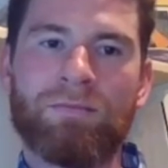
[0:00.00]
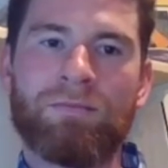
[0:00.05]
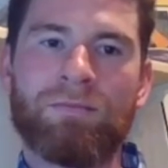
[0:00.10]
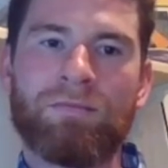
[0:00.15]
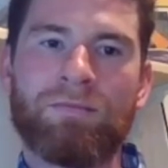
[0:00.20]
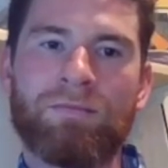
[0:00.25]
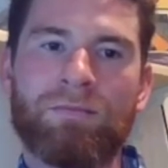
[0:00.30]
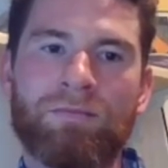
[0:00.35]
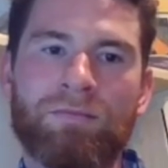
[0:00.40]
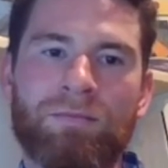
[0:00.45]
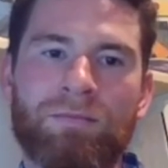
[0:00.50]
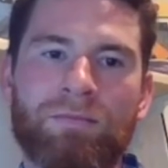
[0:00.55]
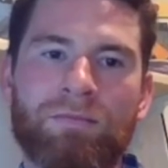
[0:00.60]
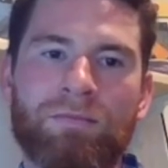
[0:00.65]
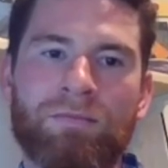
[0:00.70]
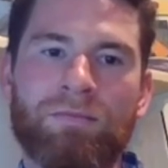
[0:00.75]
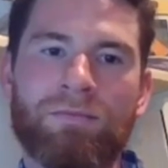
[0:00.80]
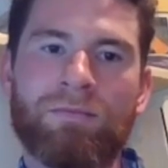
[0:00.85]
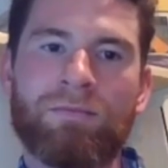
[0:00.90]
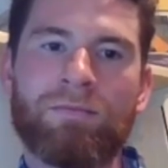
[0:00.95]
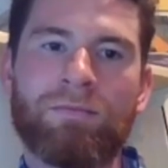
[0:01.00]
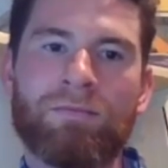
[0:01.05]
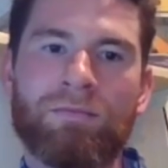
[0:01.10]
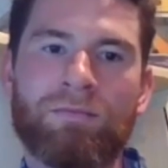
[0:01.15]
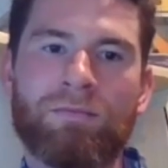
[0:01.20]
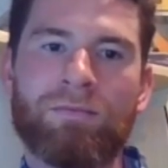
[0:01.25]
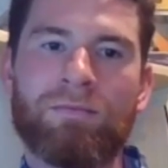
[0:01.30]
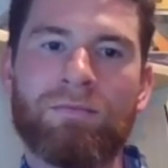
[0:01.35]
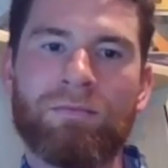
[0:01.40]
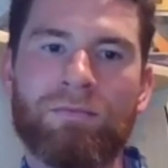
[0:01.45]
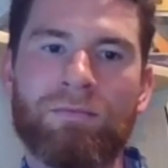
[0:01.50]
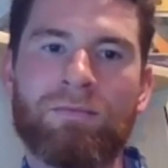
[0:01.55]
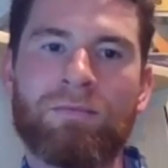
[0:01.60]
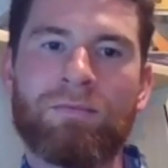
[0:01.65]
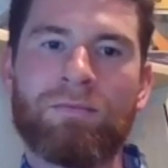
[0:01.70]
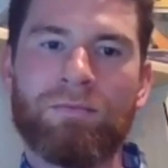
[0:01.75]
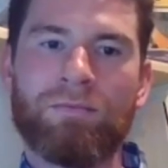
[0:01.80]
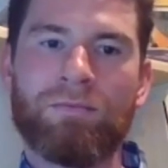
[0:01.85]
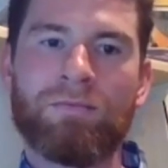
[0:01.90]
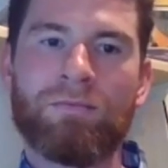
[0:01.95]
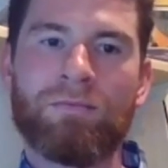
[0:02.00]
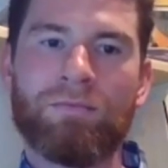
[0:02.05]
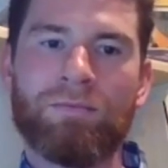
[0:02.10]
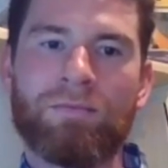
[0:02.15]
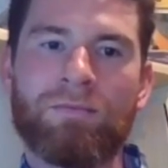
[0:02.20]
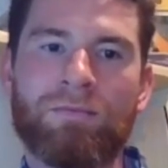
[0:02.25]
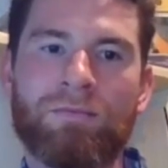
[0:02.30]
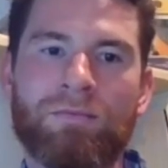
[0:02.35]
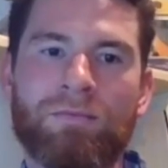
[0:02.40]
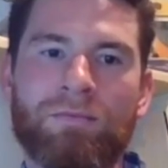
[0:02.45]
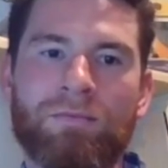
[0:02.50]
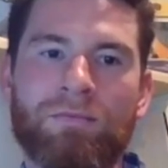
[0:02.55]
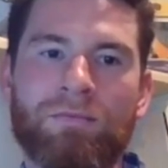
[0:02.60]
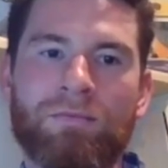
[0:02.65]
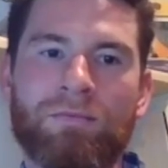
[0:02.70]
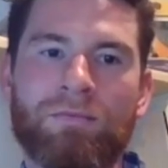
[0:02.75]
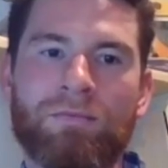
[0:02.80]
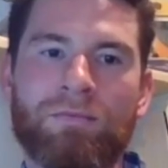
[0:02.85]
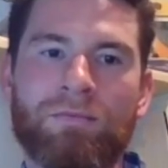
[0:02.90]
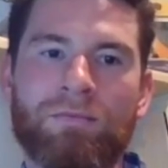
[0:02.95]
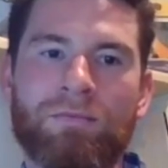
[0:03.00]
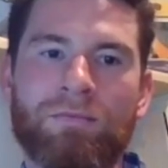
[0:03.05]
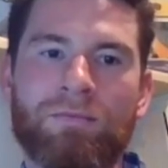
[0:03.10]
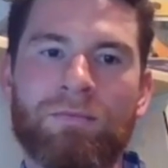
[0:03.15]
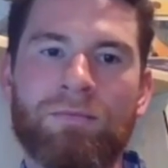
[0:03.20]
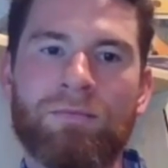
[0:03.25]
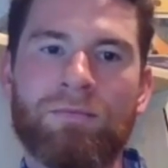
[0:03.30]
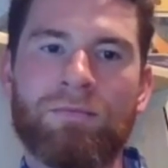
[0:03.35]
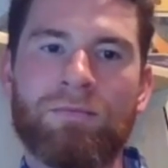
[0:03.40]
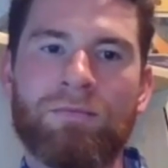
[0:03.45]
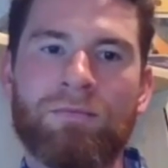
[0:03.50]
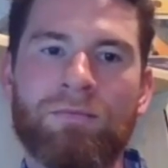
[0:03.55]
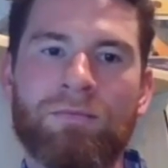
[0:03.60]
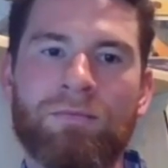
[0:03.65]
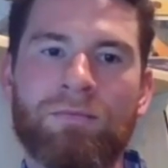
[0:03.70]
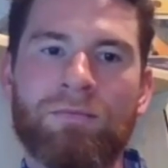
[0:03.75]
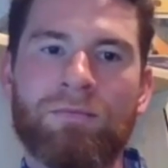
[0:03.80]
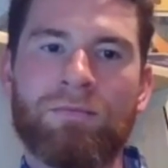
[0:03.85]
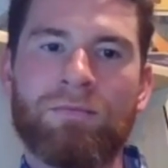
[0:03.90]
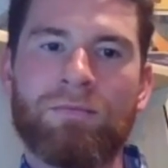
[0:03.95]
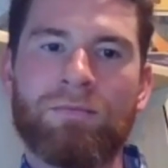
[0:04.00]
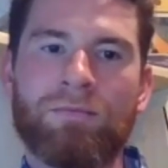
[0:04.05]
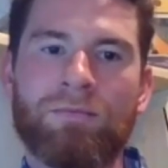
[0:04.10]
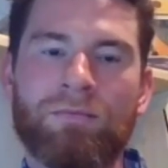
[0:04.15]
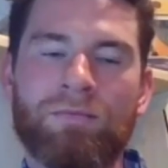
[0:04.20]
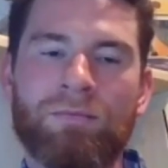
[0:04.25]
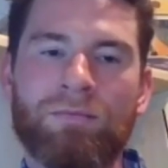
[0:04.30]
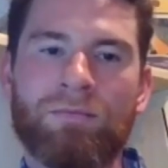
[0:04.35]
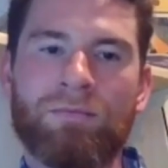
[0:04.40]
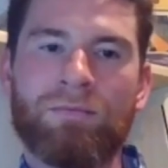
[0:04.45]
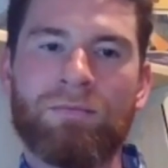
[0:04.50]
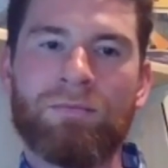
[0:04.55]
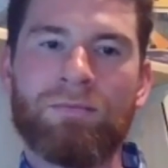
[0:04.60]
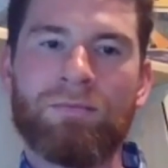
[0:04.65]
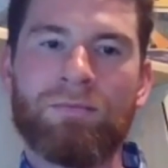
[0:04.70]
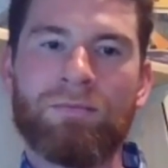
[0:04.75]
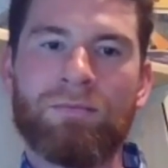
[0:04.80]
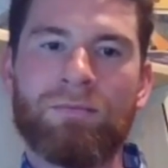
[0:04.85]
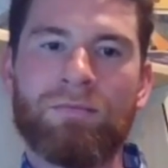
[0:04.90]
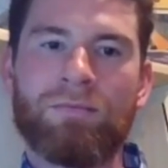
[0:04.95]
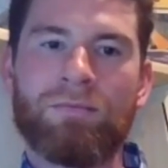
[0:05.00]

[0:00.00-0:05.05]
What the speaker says: This person isn't speaking.